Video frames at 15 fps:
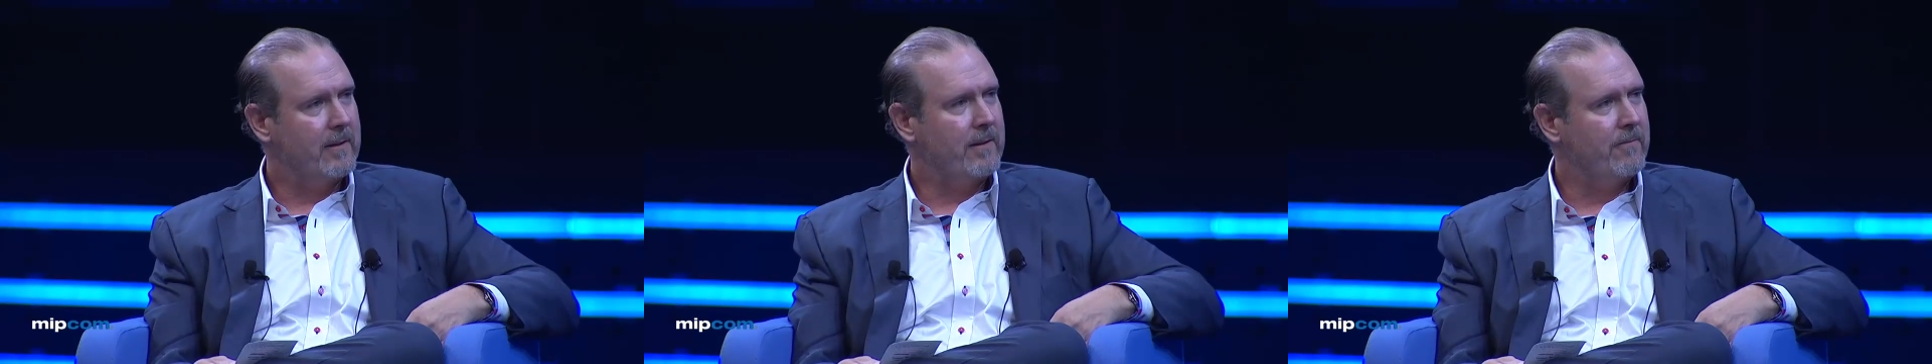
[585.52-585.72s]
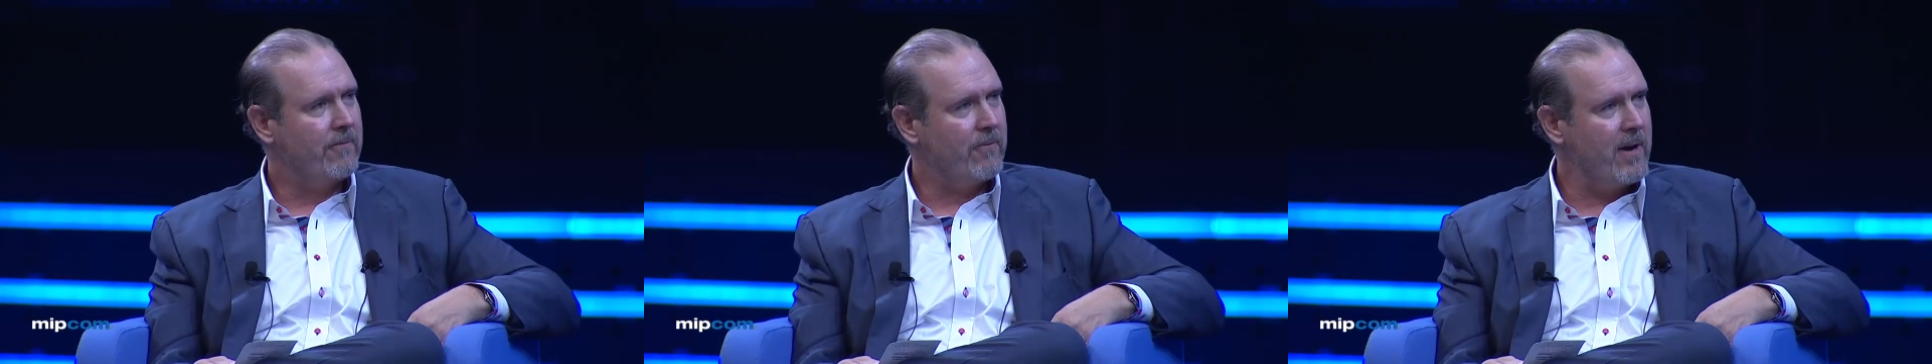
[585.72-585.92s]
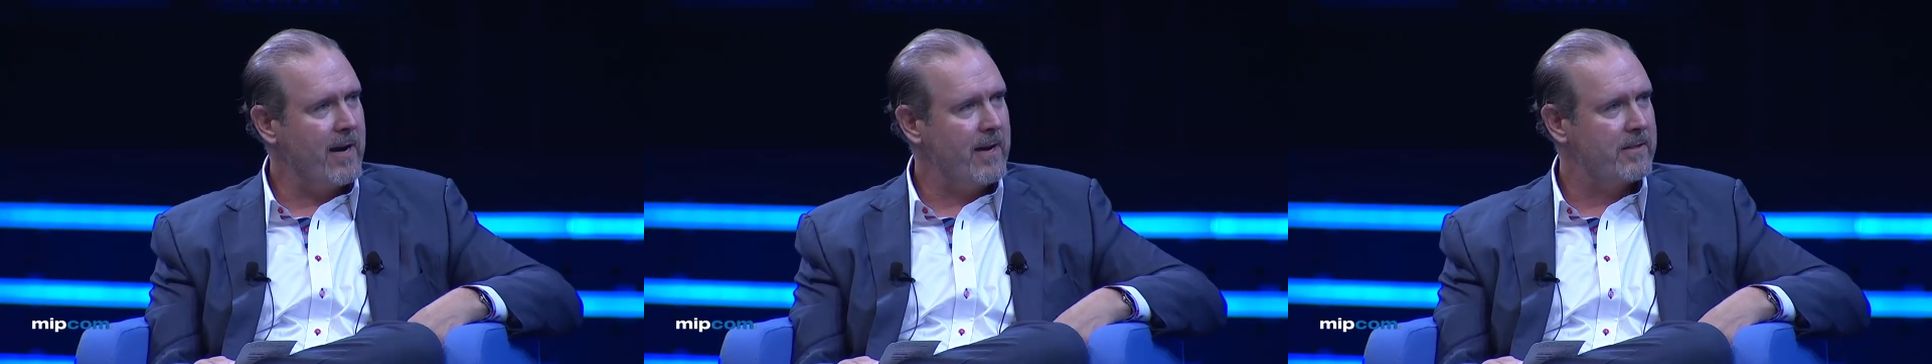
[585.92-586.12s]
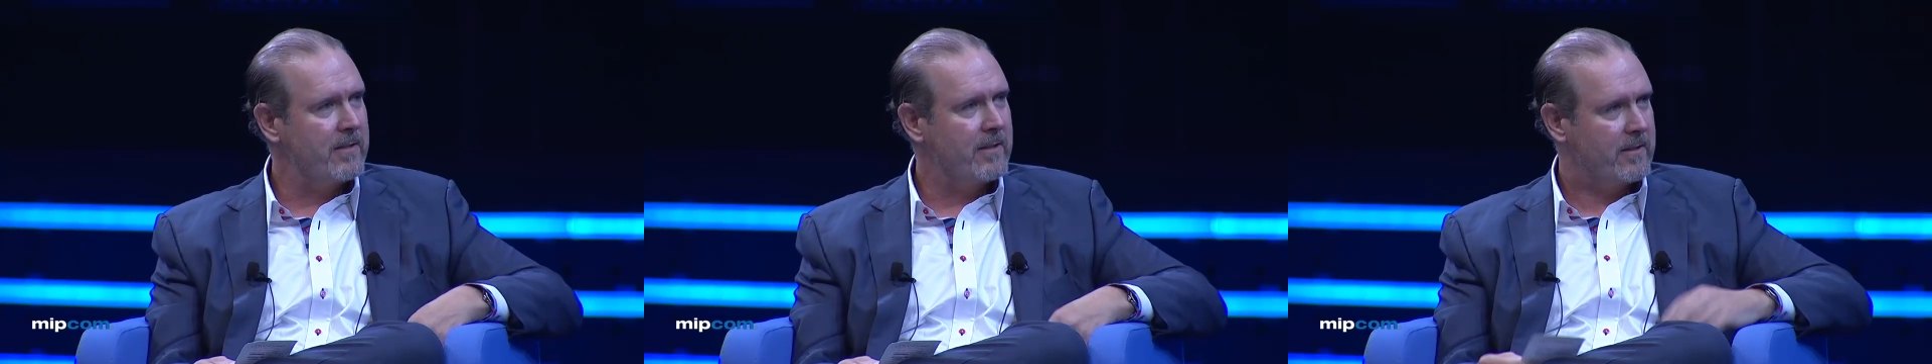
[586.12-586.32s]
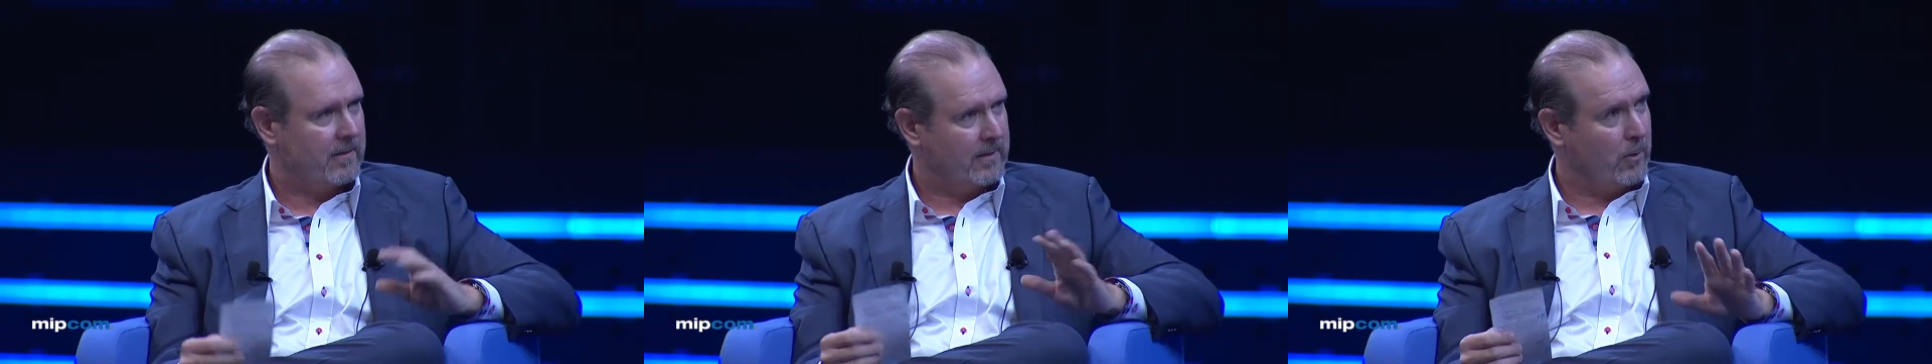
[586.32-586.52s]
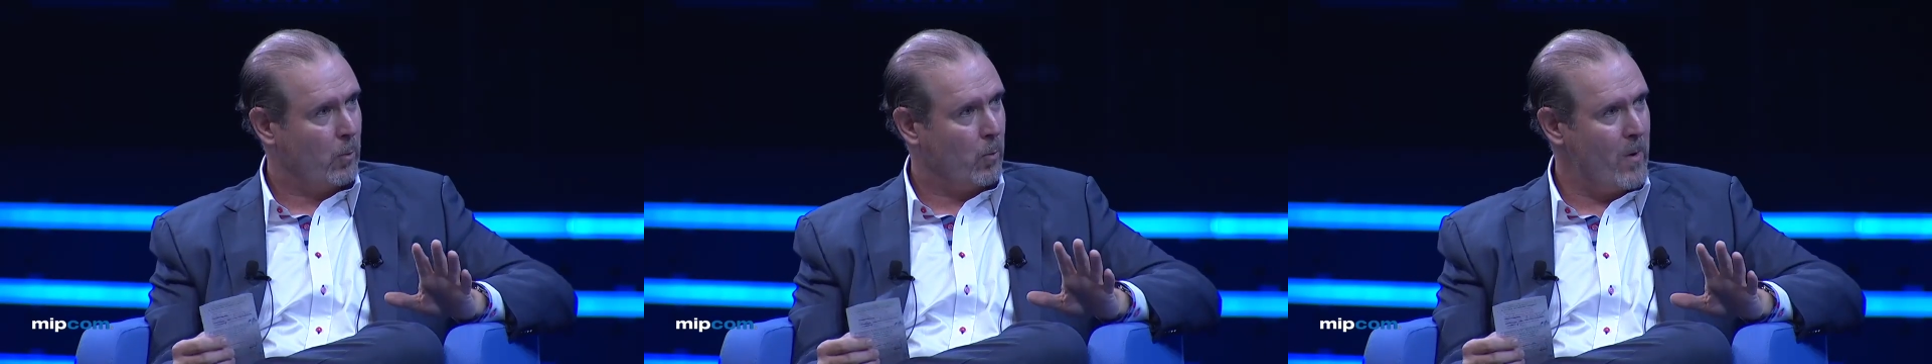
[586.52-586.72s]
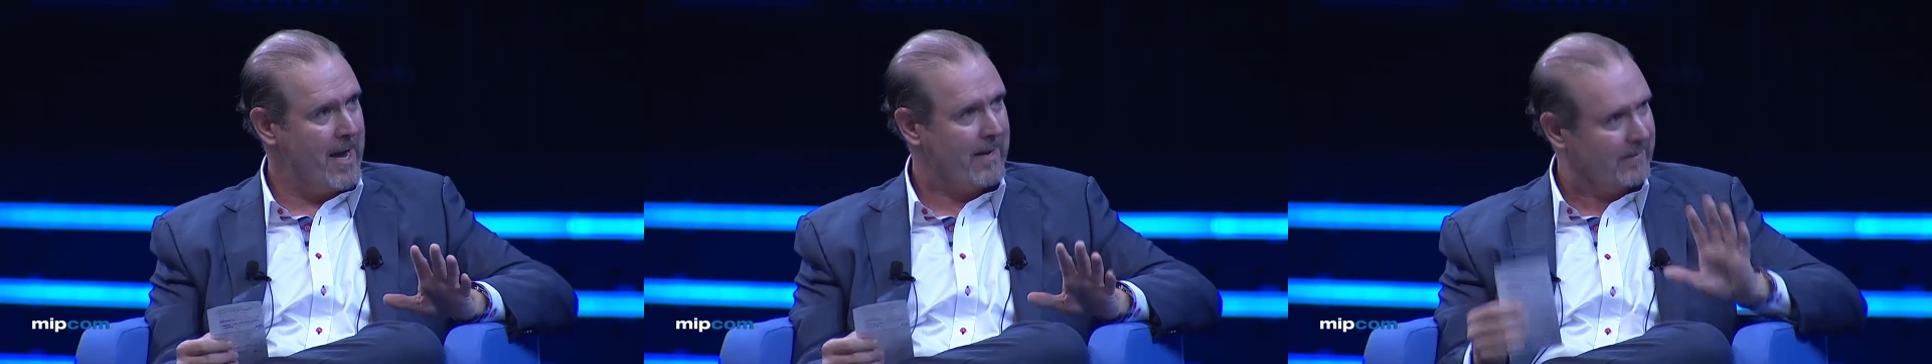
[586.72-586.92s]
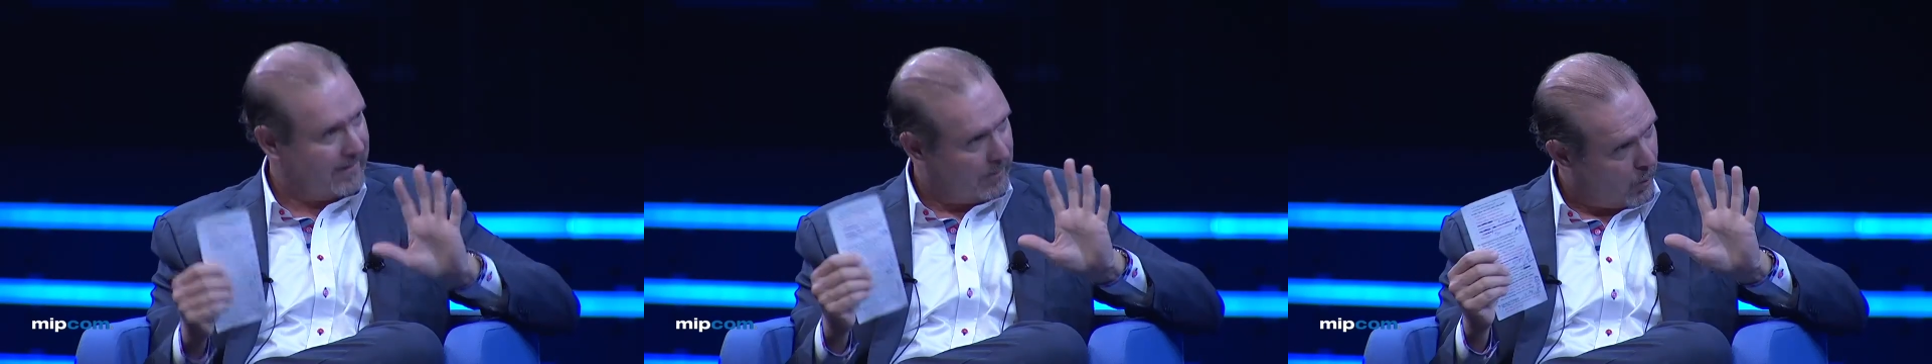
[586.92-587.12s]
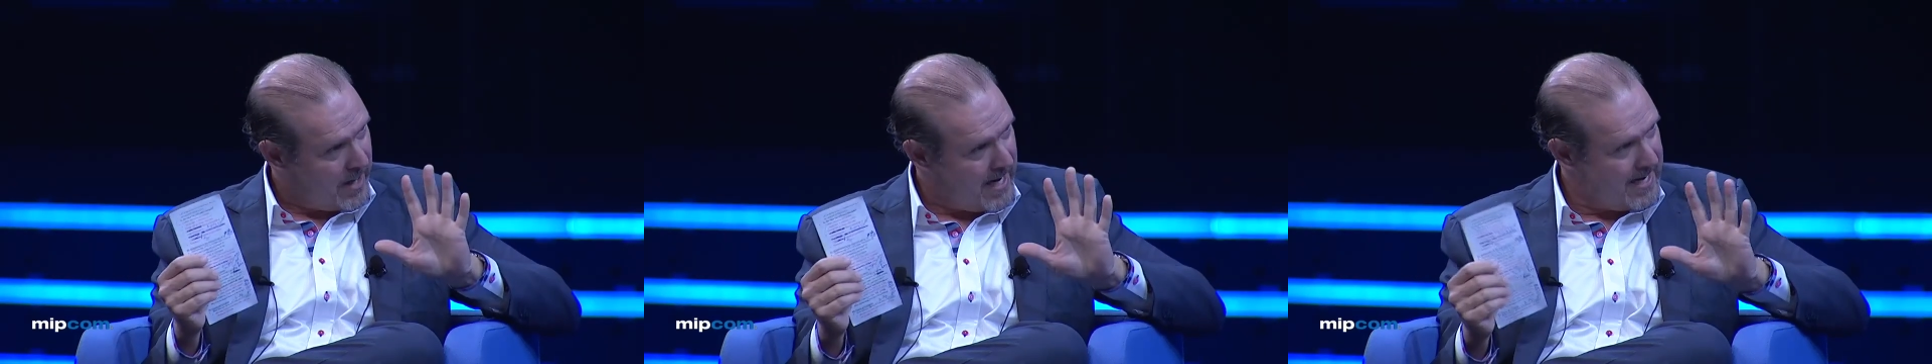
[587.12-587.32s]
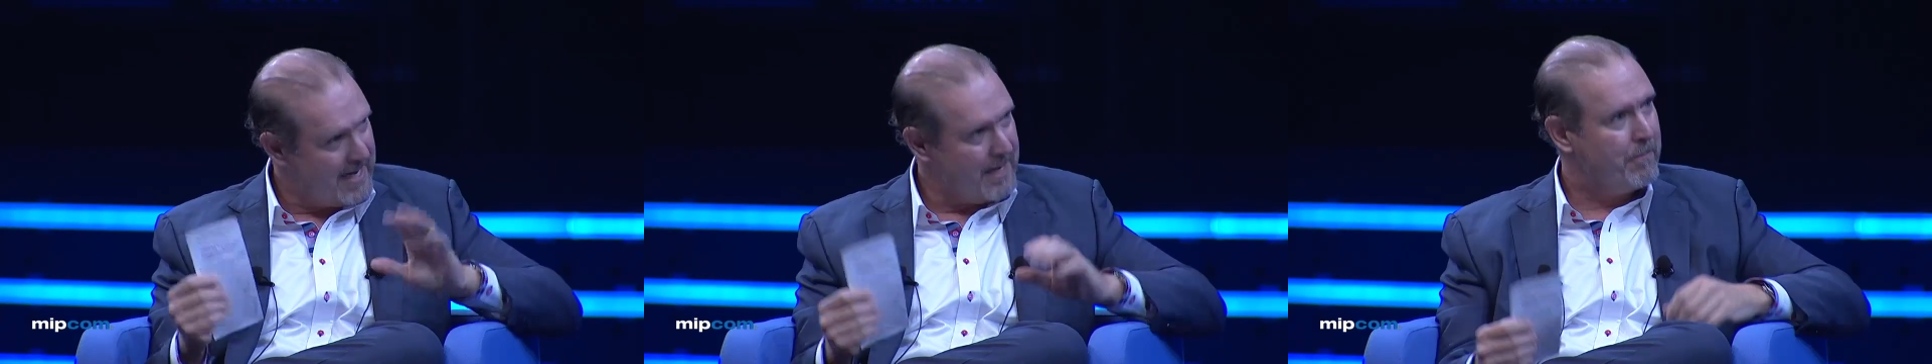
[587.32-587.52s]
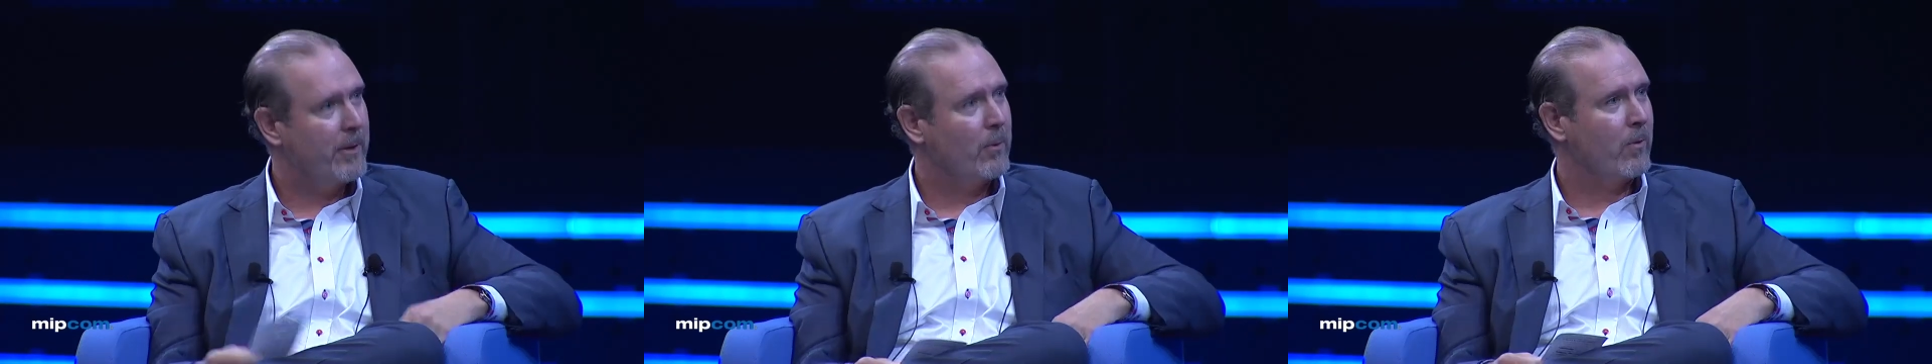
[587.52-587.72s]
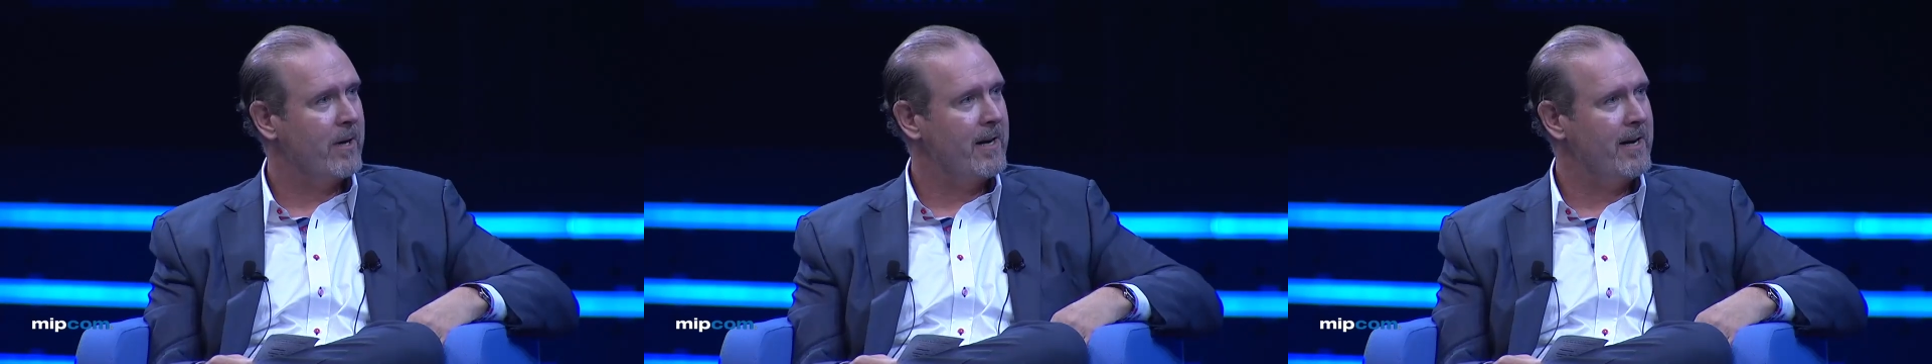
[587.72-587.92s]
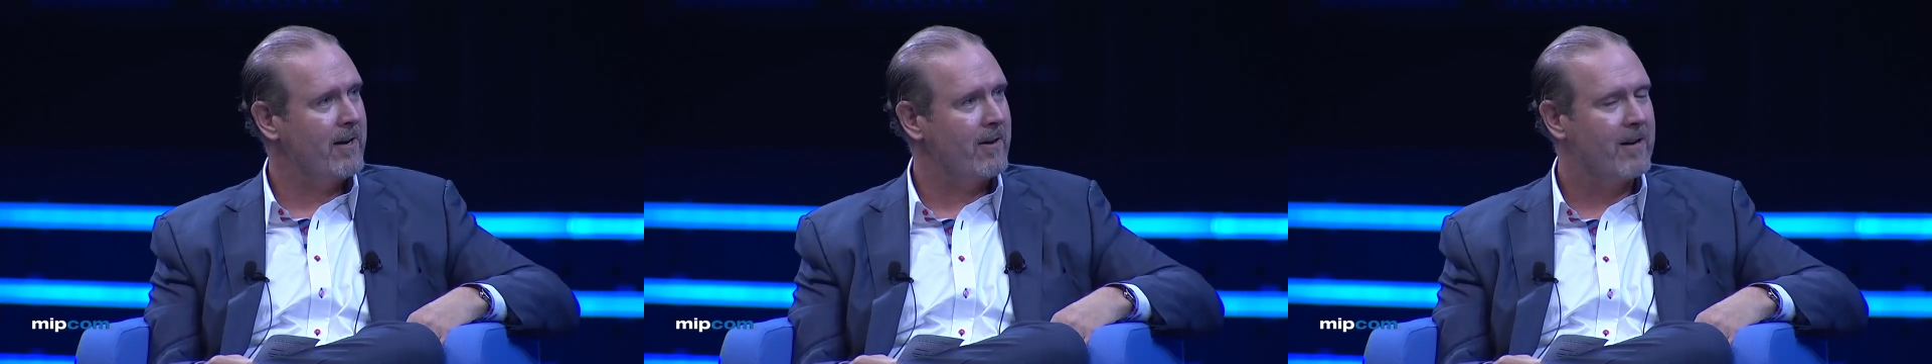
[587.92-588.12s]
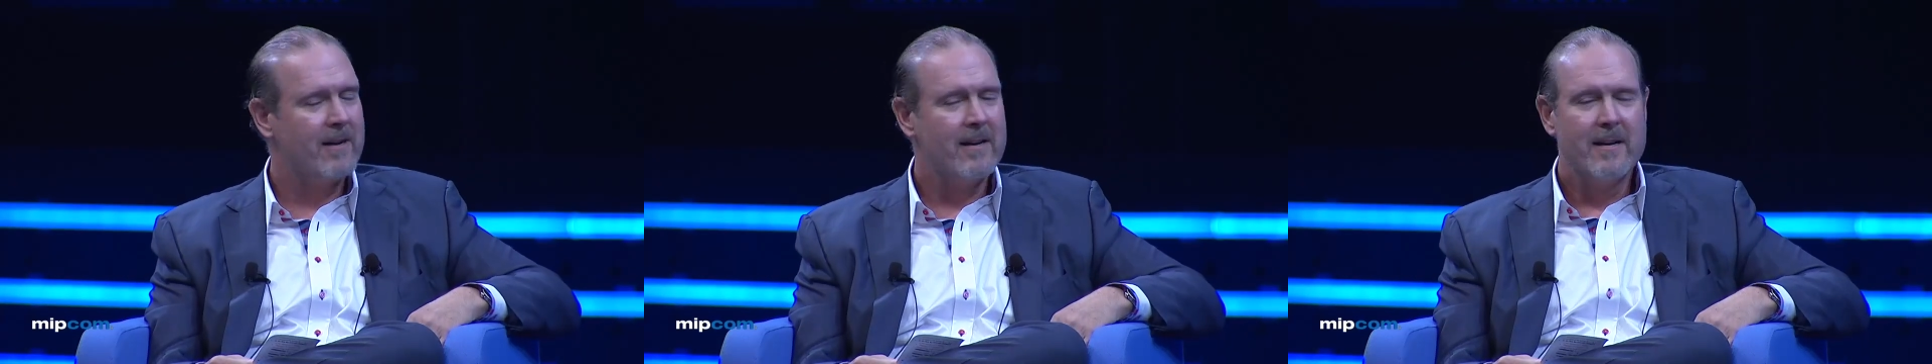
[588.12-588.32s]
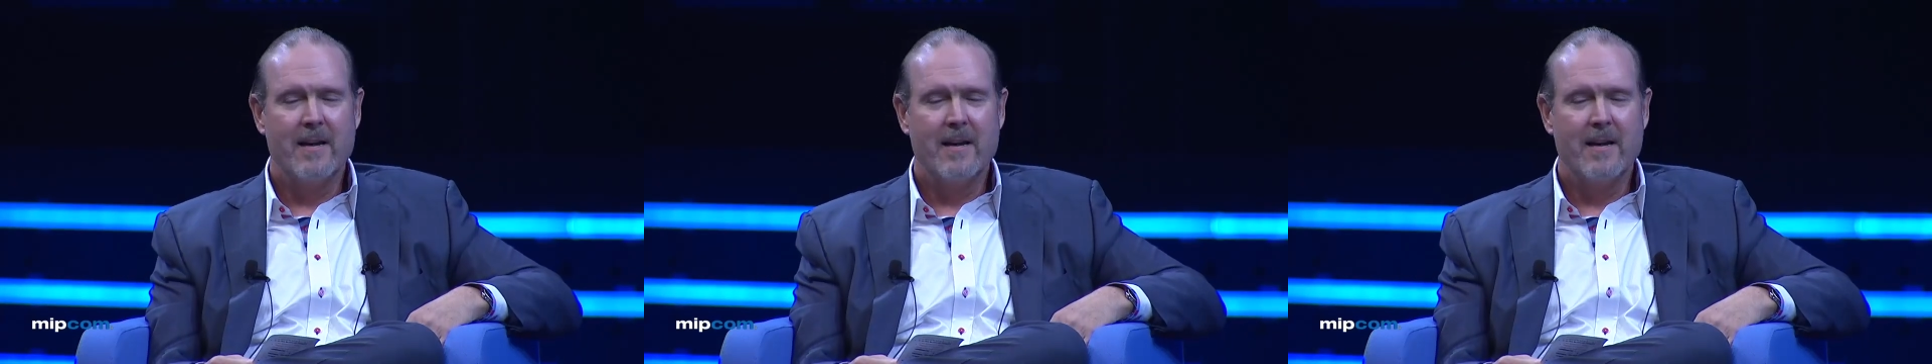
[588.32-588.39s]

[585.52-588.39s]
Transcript: in France. It's a little wet, a little rainy, but we're here.